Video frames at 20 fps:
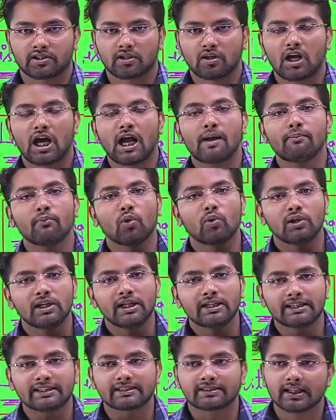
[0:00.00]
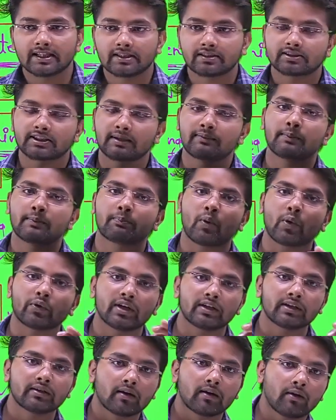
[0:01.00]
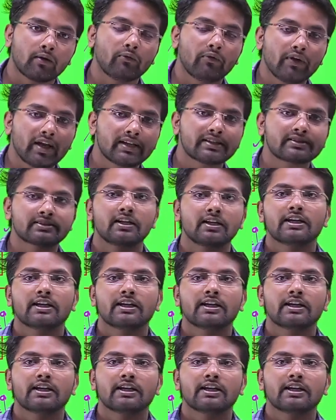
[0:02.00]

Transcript: I'm only discussed some important ways.